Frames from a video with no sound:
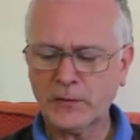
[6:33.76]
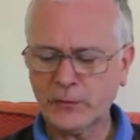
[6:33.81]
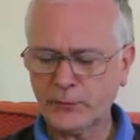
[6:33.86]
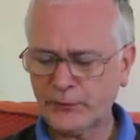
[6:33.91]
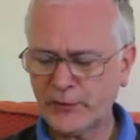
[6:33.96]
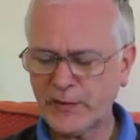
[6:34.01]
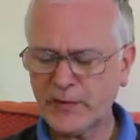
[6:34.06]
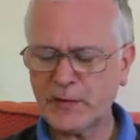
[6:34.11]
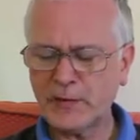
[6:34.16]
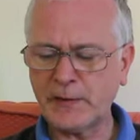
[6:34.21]

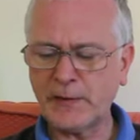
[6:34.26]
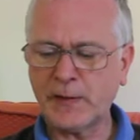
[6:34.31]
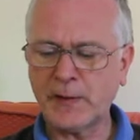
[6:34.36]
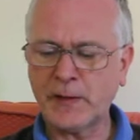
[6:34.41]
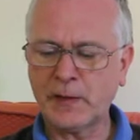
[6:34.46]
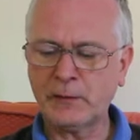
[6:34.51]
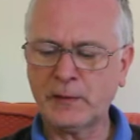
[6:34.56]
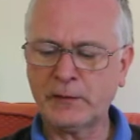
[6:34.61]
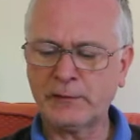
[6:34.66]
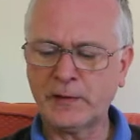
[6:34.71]
Presently,
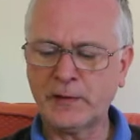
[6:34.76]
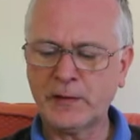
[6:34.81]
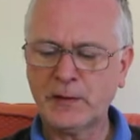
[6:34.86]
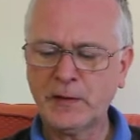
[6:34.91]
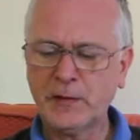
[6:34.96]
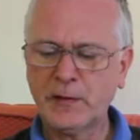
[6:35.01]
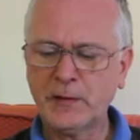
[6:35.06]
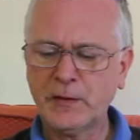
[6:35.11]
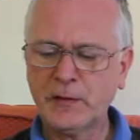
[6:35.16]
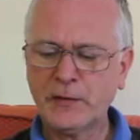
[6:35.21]
however,
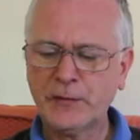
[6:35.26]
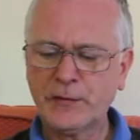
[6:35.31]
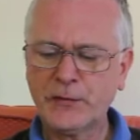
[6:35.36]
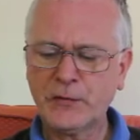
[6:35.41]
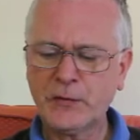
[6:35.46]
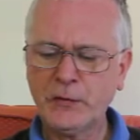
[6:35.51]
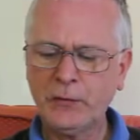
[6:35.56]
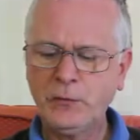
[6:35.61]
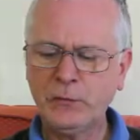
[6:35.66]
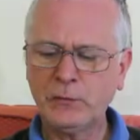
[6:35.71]

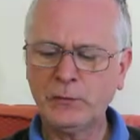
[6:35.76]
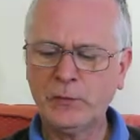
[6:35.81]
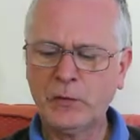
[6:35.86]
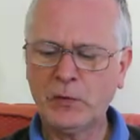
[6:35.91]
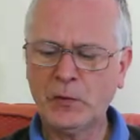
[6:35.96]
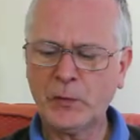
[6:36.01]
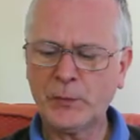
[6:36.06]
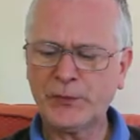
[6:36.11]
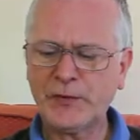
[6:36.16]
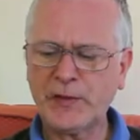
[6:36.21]
2
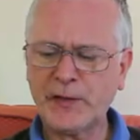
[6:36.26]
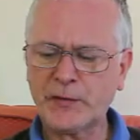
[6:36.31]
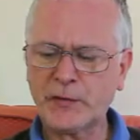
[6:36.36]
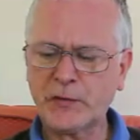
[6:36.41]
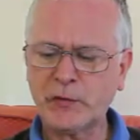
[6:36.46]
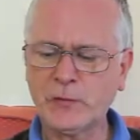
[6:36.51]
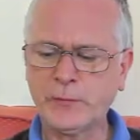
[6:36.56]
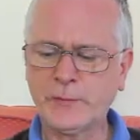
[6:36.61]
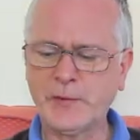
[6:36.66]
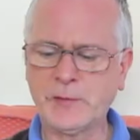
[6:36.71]
more
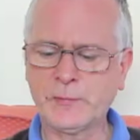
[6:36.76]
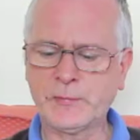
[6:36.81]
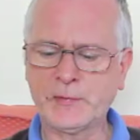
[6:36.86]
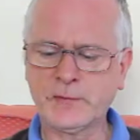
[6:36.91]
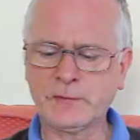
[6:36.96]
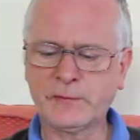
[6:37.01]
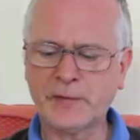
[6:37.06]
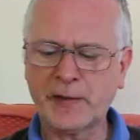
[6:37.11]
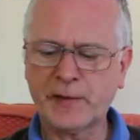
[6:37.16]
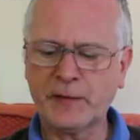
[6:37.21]
practical people
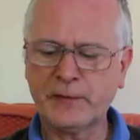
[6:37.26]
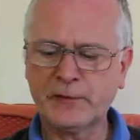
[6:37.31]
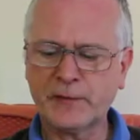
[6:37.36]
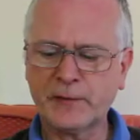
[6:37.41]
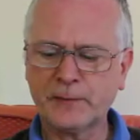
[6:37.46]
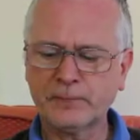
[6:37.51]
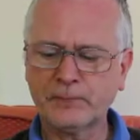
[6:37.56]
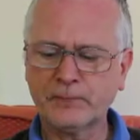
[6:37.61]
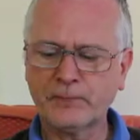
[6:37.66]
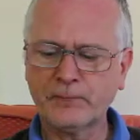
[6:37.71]
arrived.
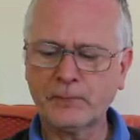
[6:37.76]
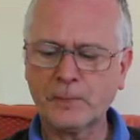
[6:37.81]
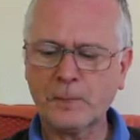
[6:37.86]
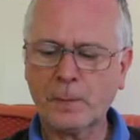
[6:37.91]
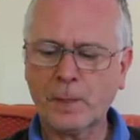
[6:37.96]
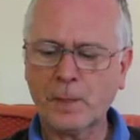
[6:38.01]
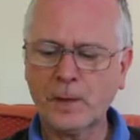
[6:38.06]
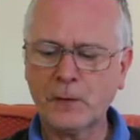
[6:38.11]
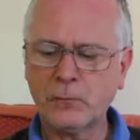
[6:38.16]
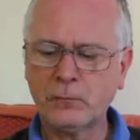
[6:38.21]

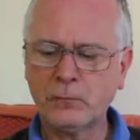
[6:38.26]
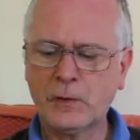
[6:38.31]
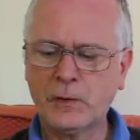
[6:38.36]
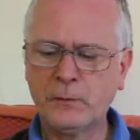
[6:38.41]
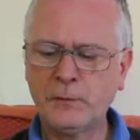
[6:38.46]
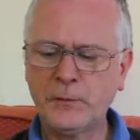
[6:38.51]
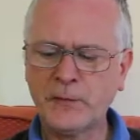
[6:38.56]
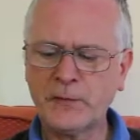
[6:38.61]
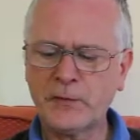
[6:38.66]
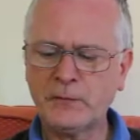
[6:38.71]

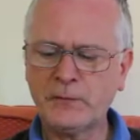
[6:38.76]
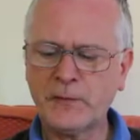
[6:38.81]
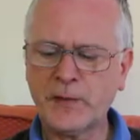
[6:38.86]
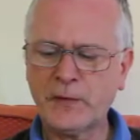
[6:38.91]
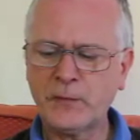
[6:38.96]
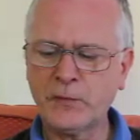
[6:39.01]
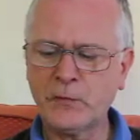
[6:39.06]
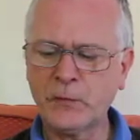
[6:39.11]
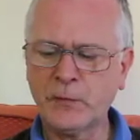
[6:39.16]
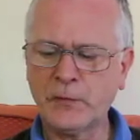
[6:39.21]
One was a
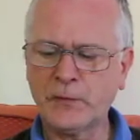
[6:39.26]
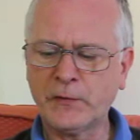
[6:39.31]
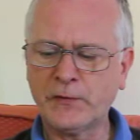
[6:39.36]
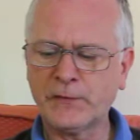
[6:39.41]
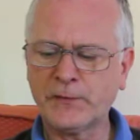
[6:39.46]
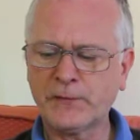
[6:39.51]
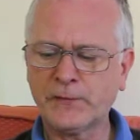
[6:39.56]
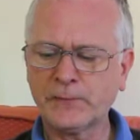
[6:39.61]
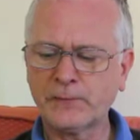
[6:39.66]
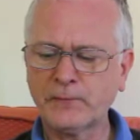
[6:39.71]
red
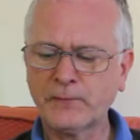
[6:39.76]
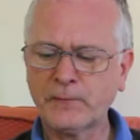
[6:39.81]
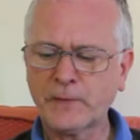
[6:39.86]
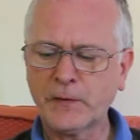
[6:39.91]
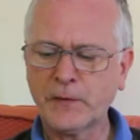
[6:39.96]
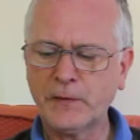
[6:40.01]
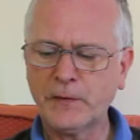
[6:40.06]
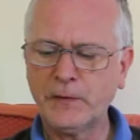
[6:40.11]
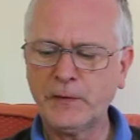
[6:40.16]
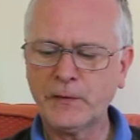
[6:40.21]
dwarf,
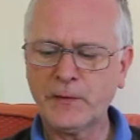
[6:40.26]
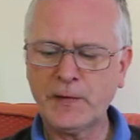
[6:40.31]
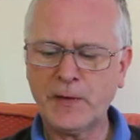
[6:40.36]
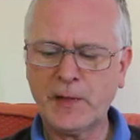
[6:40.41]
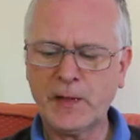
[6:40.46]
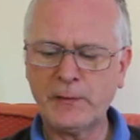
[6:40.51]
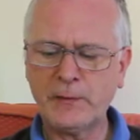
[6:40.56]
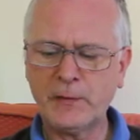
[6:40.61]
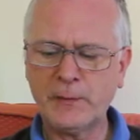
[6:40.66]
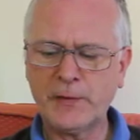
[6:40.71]
whose
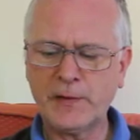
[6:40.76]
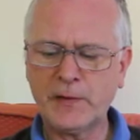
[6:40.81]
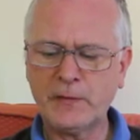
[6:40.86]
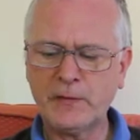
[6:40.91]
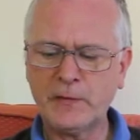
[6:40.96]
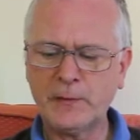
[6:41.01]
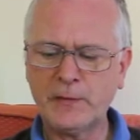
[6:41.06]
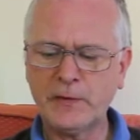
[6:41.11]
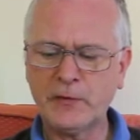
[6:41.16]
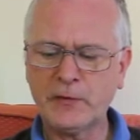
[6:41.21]
name appeared
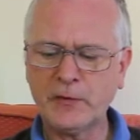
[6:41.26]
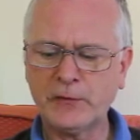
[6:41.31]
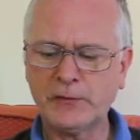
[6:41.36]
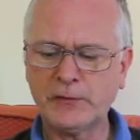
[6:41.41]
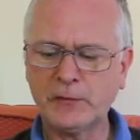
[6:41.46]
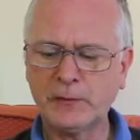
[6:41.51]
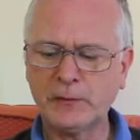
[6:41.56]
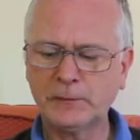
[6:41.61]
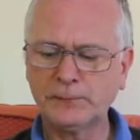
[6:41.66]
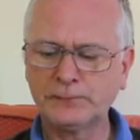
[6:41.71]
to be
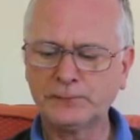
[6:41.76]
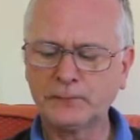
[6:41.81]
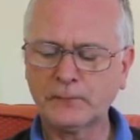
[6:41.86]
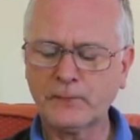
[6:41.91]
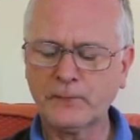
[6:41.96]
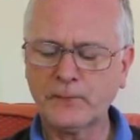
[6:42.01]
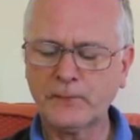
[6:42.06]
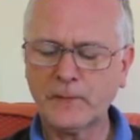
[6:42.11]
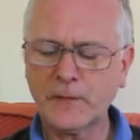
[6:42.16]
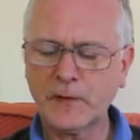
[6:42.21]
Duffel.
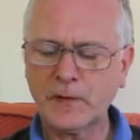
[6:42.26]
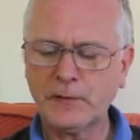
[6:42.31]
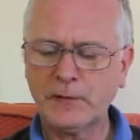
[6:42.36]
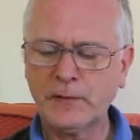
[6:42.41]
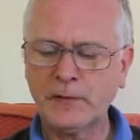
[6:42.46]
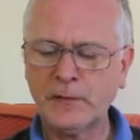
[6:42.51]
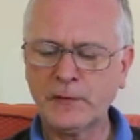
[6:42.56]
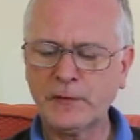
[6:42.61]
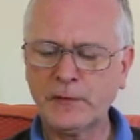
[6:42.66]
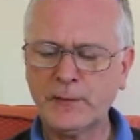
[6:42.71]

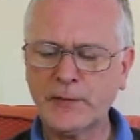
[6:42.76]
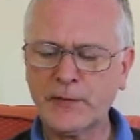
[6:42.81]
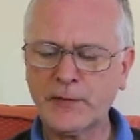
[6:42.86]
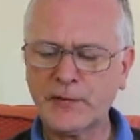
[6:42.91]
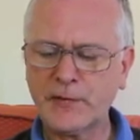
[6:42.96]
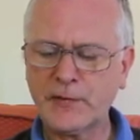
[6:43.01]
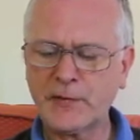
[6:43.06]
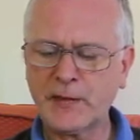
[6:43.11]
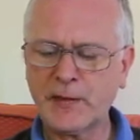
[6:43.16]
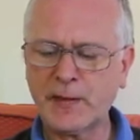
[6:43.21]
The other was a
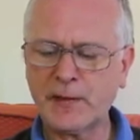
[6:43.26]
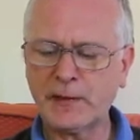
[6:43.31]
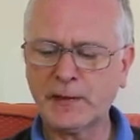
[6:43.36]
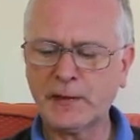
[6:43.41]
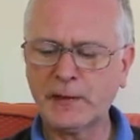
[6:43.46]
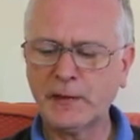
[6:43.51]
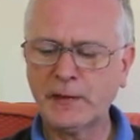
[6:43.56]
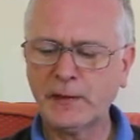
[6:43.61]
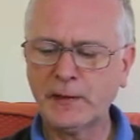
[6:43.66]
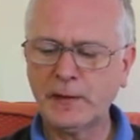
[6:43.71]
stag,
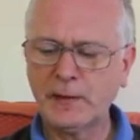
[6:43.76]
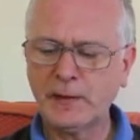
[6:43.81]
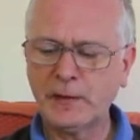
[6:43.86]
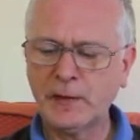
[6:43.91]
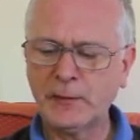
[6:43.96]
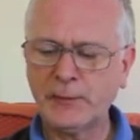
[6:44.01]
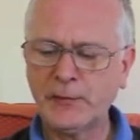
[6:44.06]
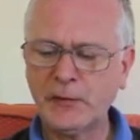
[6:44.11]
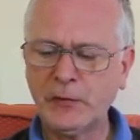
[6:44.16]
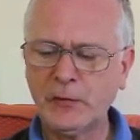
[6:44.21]

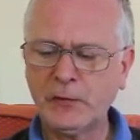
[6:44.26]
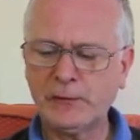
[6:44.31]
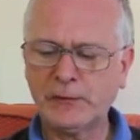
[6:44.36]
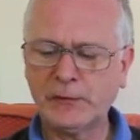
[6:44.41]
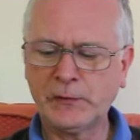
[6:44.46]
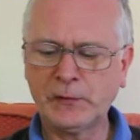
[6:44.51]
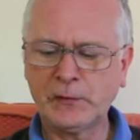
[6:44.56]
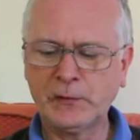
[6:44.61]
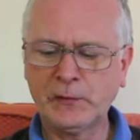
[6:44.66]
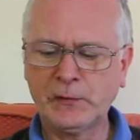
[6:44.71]
a
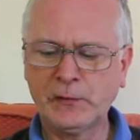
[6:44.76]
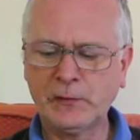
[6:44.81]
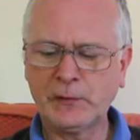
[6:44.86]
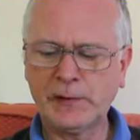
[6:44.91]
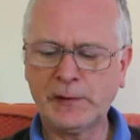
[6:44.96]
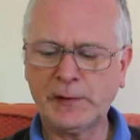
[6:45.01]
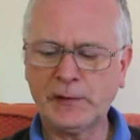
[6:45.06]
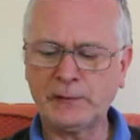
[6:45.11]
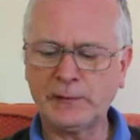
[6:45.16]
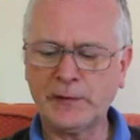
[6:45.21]
beautiful
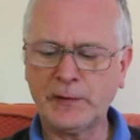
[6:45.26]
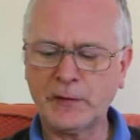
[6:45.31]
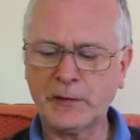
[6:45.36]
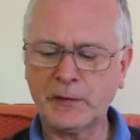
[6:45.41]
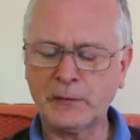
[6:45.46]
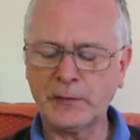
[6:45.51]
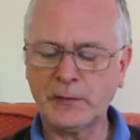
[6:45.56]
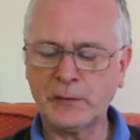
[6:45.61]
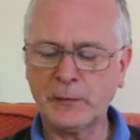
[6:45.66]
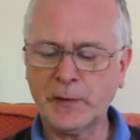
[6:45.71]
lordly creature
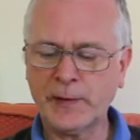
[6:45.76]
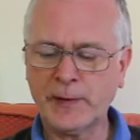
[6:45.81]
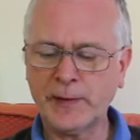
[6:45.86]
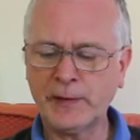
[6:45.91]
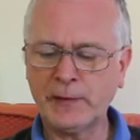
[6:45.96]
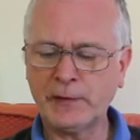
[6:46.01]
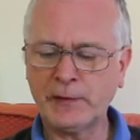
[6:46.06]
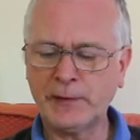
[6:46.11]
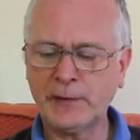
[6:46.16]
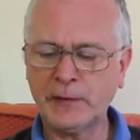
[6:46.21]
with
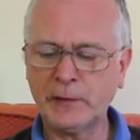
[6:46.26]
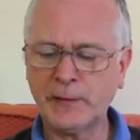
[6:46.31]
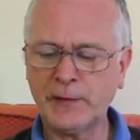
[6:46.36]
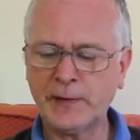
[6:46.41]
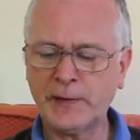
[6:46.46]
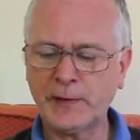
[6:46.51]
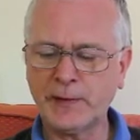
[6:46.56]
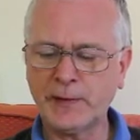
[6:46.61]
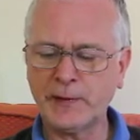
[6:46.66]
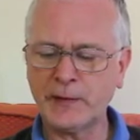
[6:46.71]
wide liquid
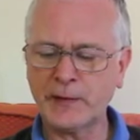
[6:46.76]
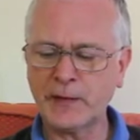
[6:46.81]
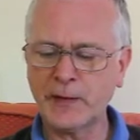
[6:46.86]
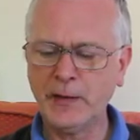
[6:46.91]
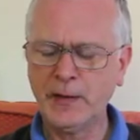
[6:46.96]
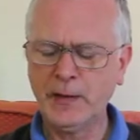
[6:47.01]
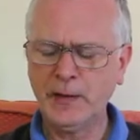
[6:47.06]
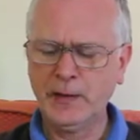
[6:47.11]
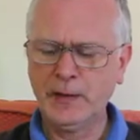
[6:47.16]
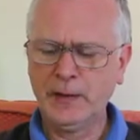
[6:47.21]
eyes,
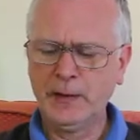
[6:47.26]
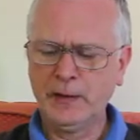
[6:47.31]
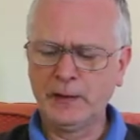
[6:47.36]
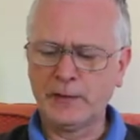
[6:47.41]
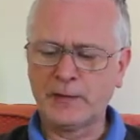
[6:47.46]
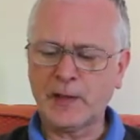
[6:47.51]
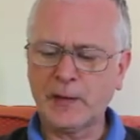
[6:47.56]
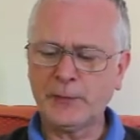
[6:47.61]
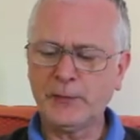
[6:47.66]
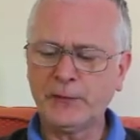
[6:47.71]

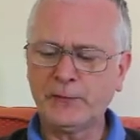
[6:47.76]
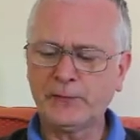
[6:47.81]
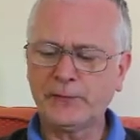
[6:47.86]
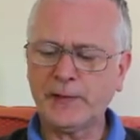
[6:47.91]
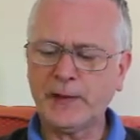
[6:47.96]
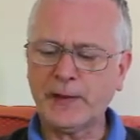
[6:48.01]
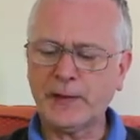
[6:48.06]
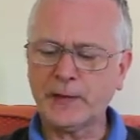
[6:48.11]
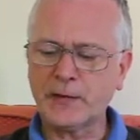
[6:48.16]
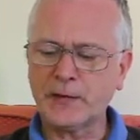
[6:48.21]
dappled
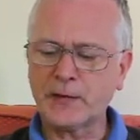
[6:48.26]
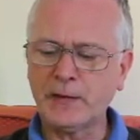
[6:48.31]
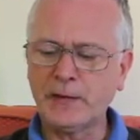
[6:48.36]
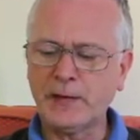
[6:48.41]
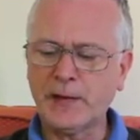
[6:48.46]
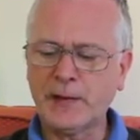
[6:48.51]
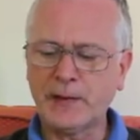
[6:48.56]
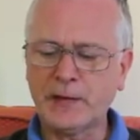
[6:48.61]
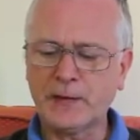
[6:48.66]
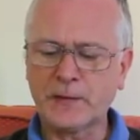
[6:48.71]
flanks and
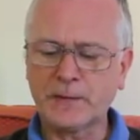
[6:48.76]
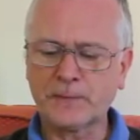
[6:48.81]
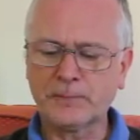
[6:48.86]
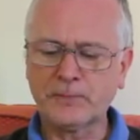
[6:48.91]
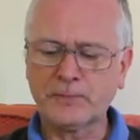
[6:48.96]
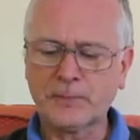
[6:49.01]
legs